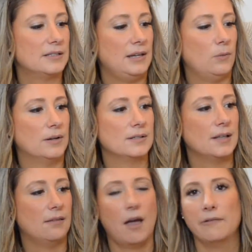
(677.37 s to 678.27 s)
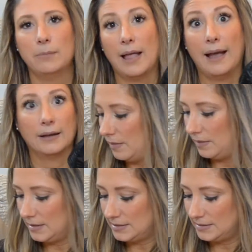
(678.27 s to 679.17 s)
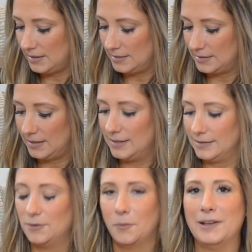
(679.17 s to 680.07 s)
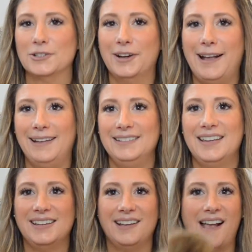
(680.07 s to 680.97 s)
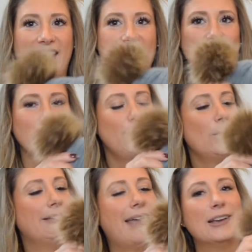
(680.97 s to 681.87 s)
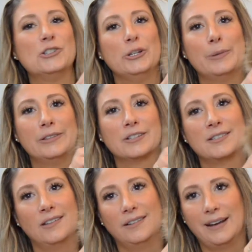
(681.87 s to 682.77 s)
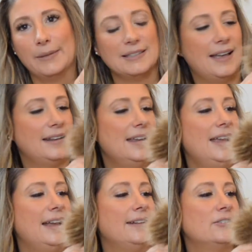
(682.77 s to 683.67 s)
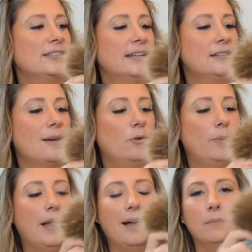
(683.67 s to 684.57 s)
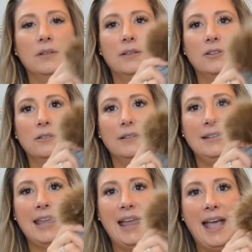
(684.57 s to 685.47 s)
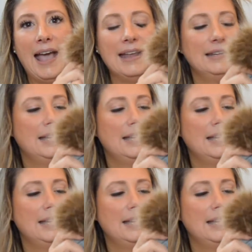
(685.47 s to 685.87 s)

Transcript: He wears a lot of black. This is his little winter hat. I actually bought it last year, but they're still on Amazon. It's just like a double palm little knit hat.